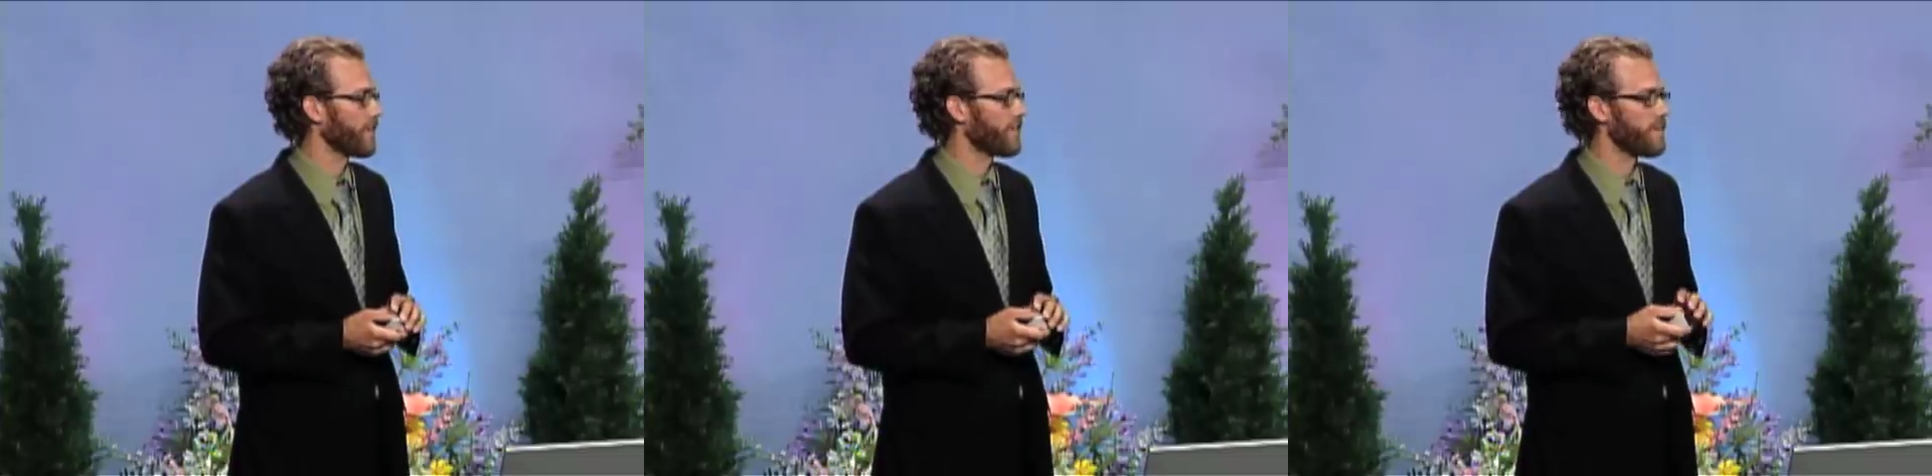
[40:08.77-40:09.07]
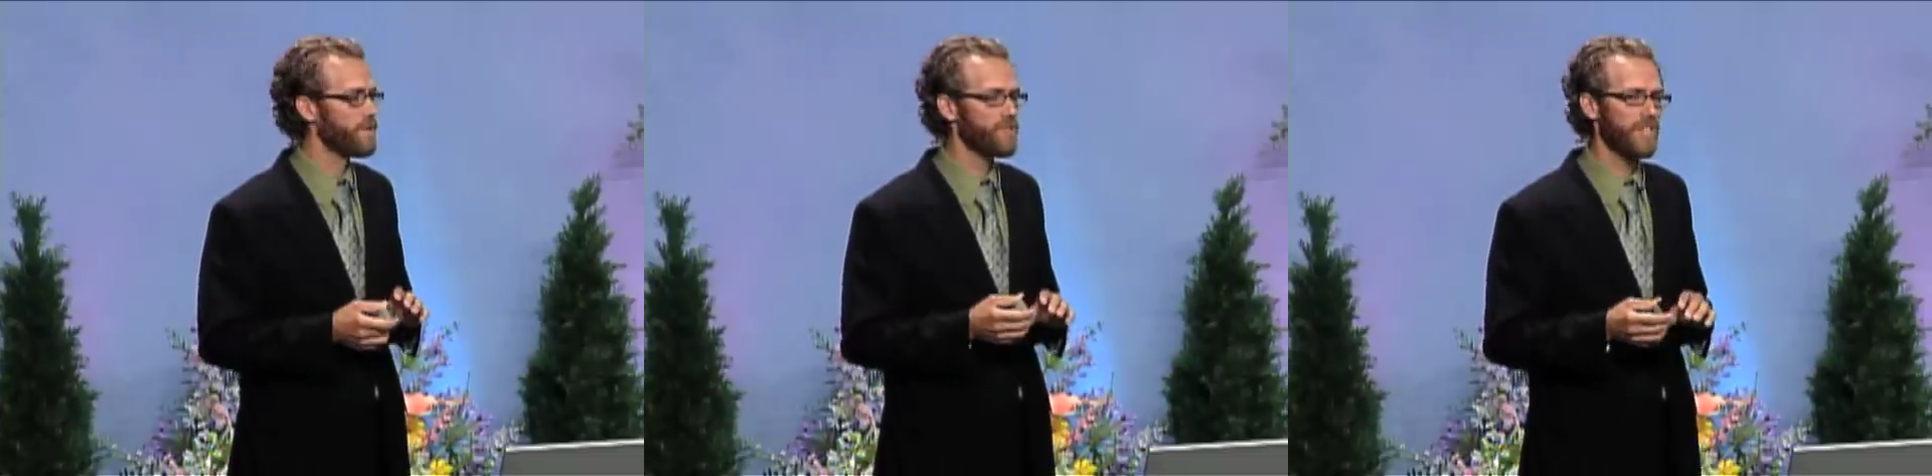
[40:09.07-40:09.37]
You
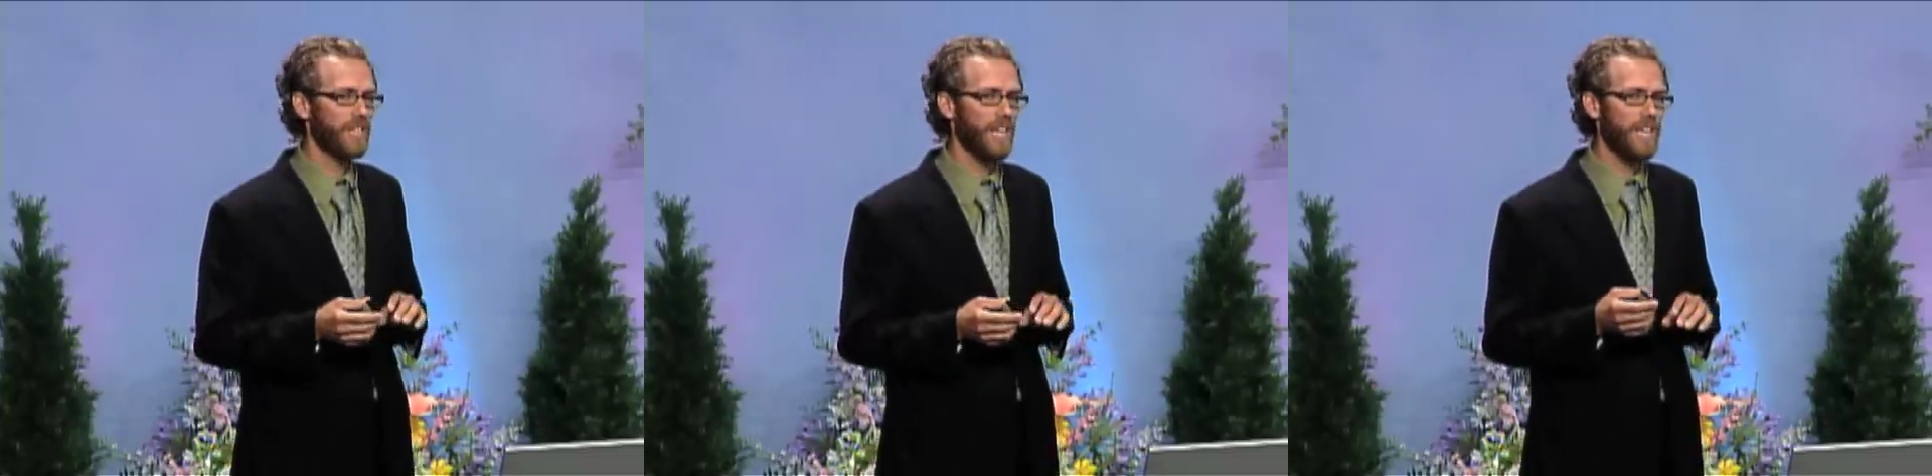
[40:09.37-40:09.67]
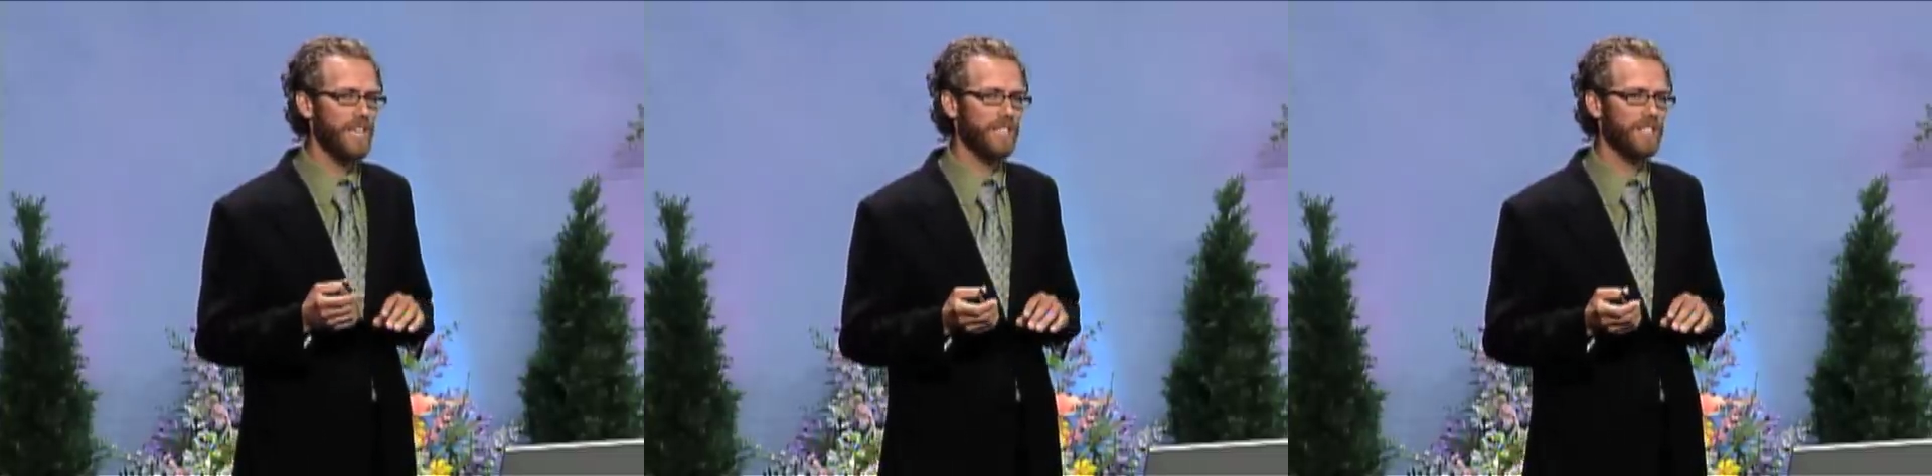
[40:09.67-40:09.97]
see, music
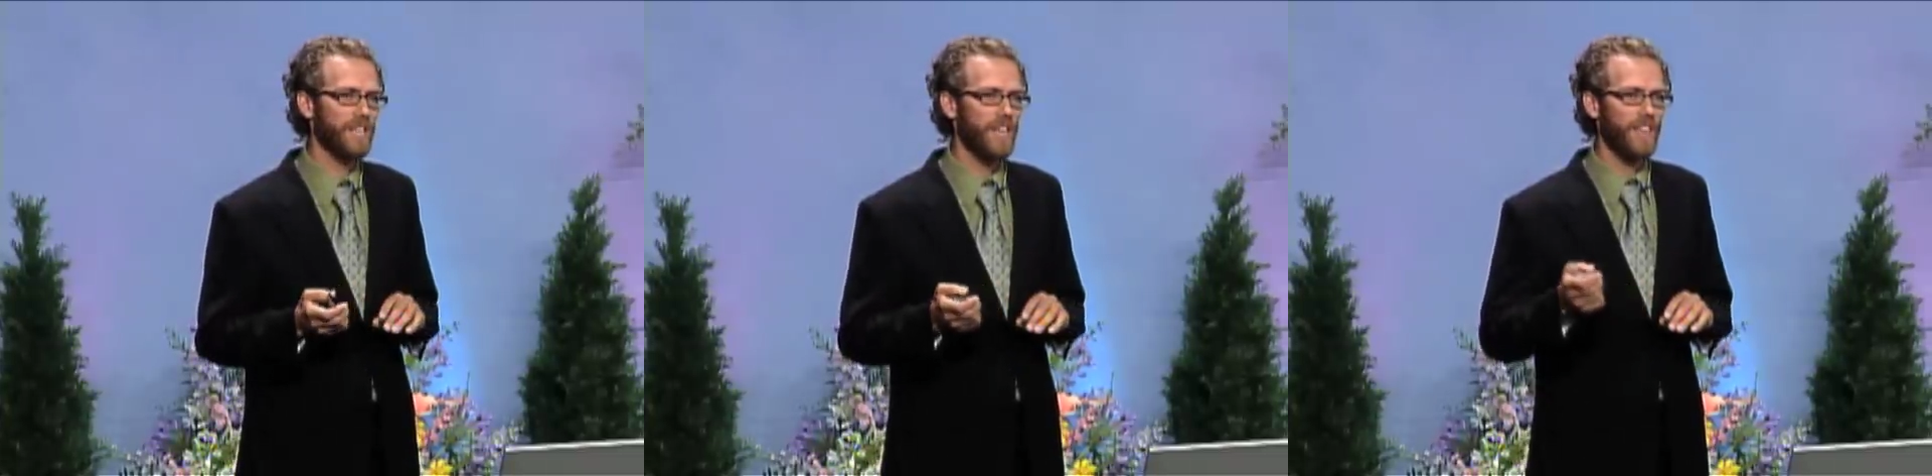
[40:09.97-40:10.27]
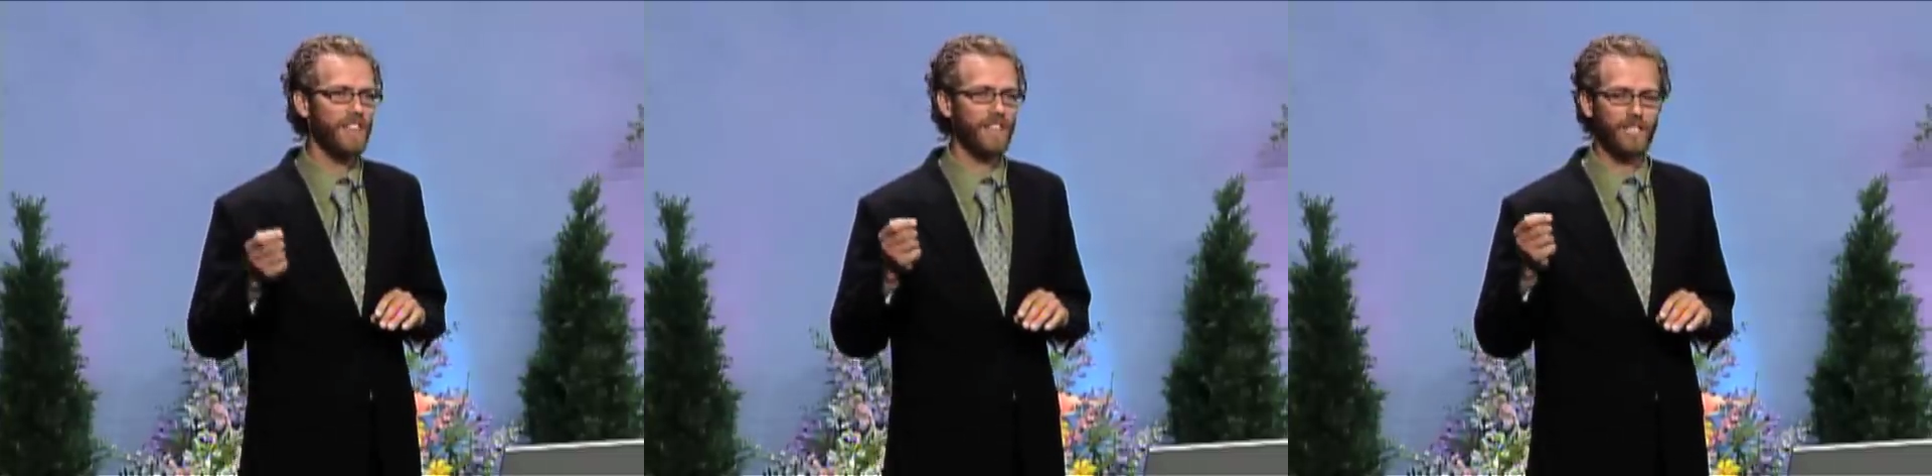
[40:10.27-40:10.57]
is
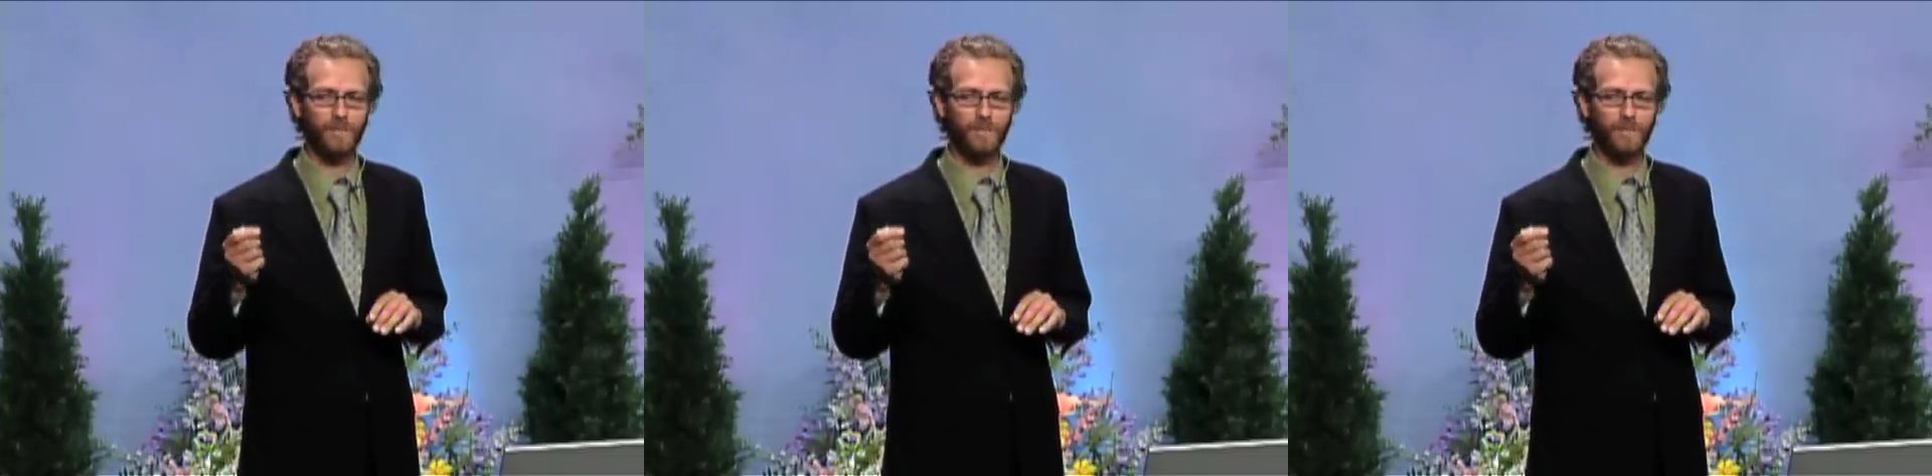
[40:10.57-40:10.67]
the